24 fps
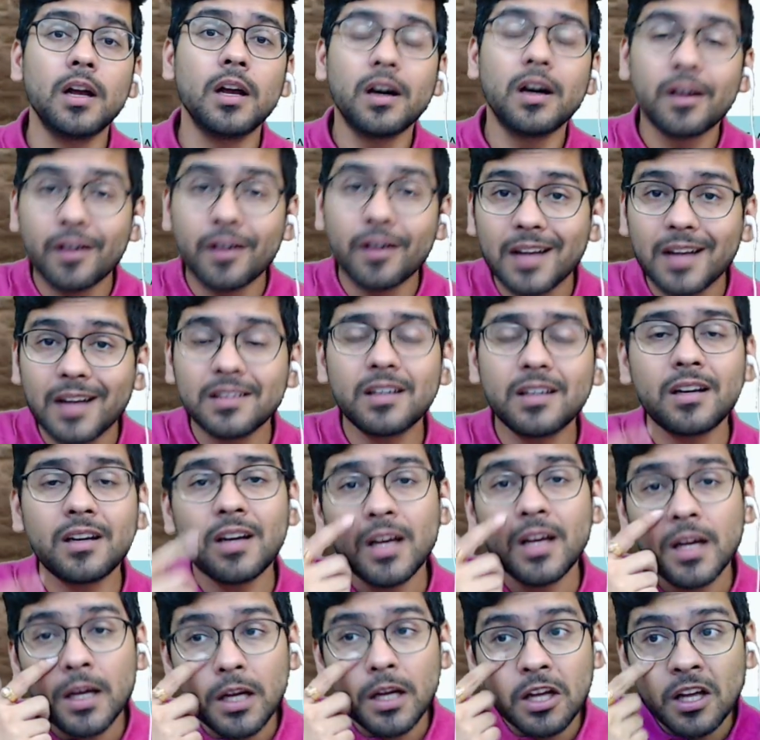Rather,
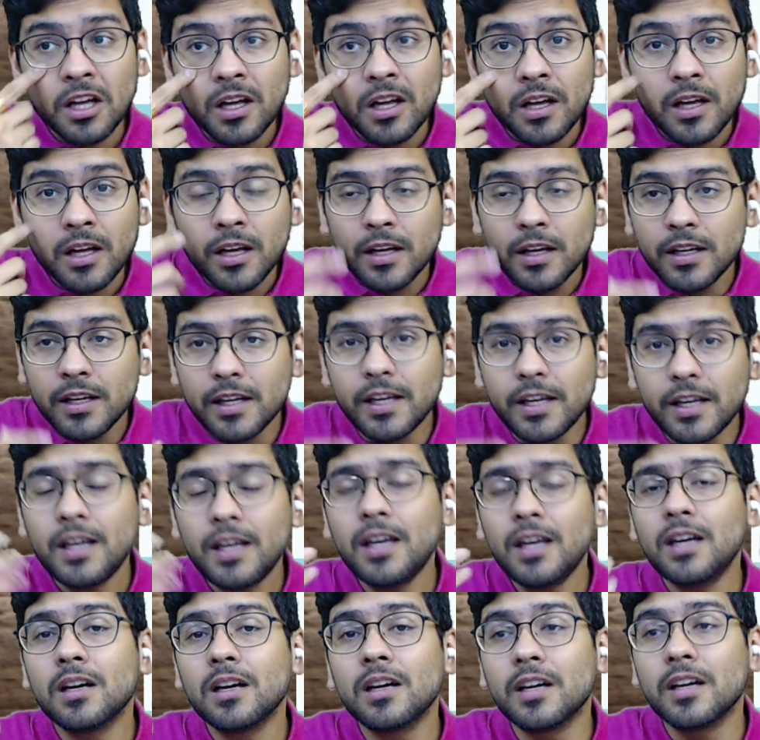
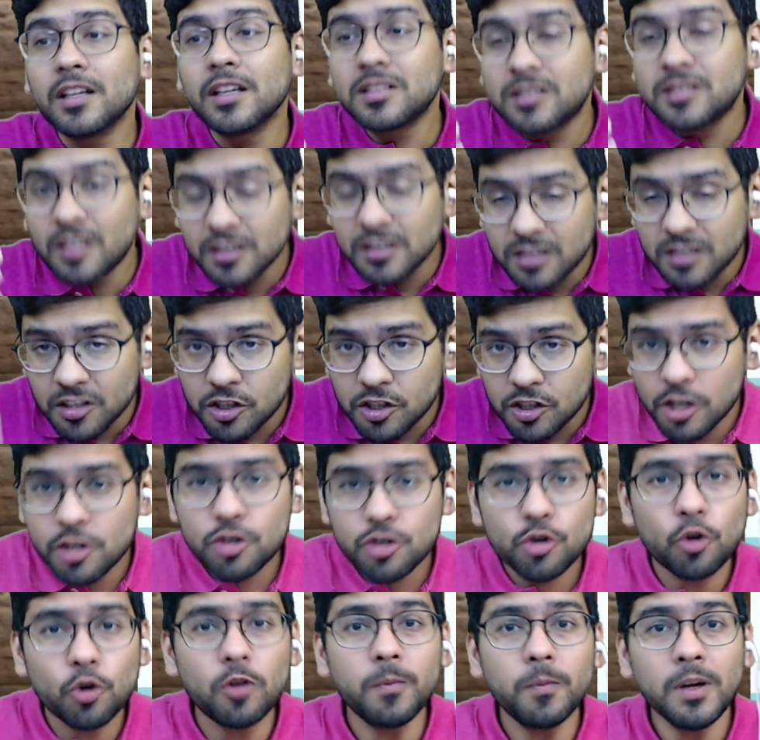his decision
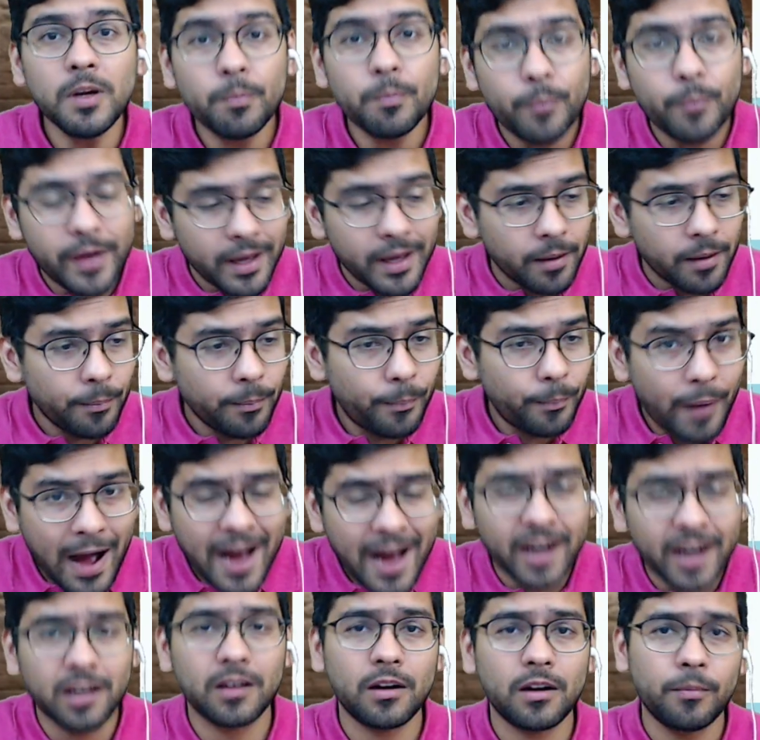should be
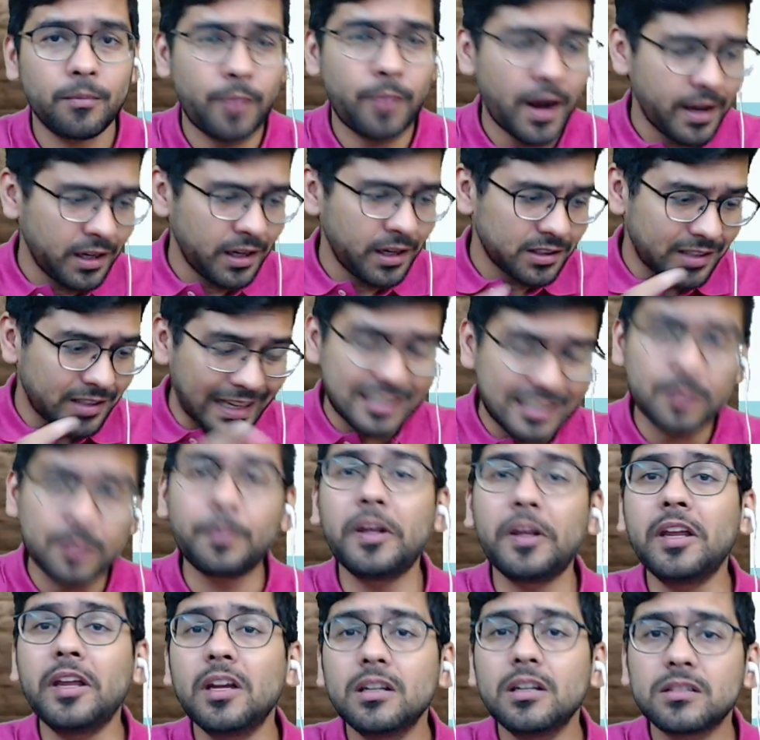backed by his
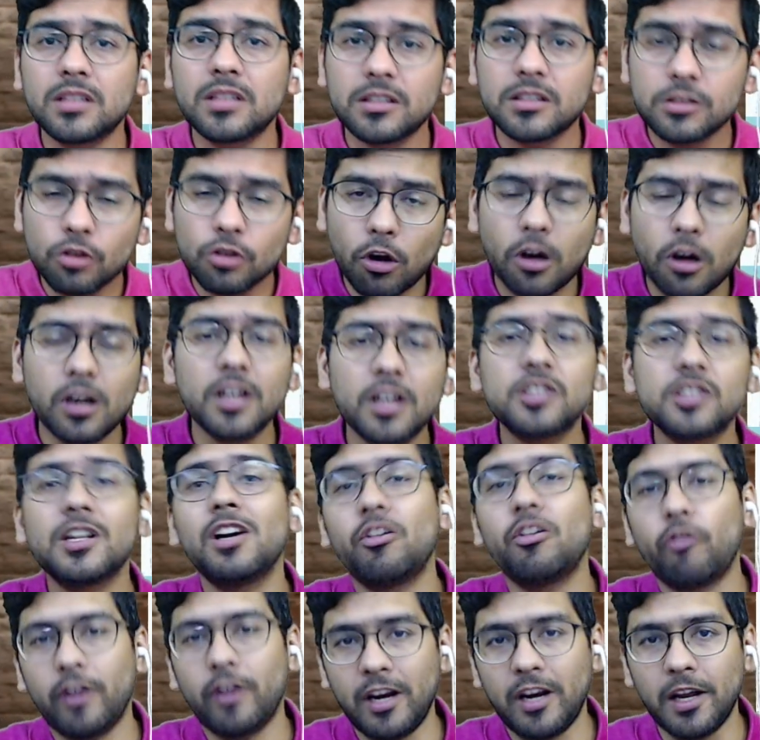experience, his knowledge and
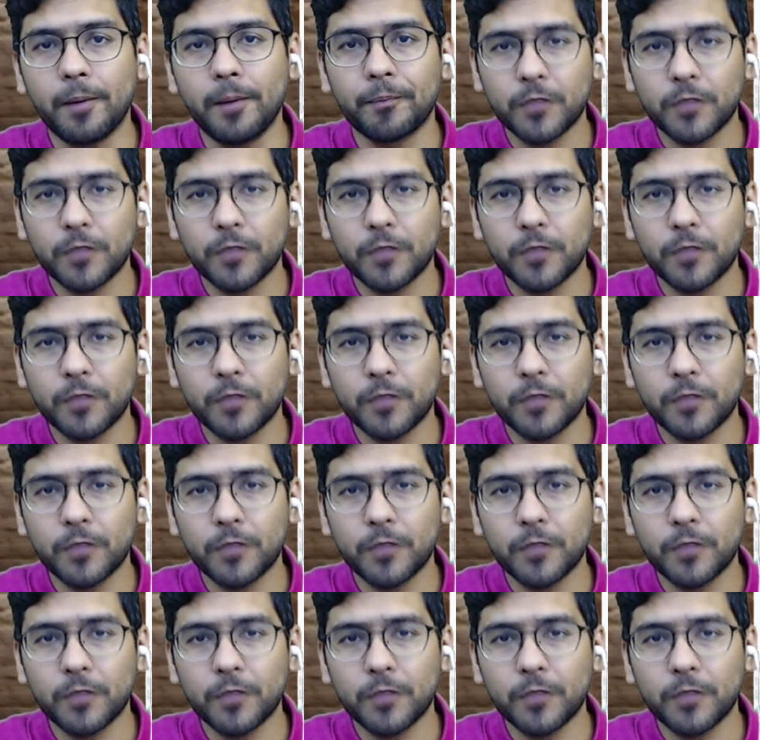training.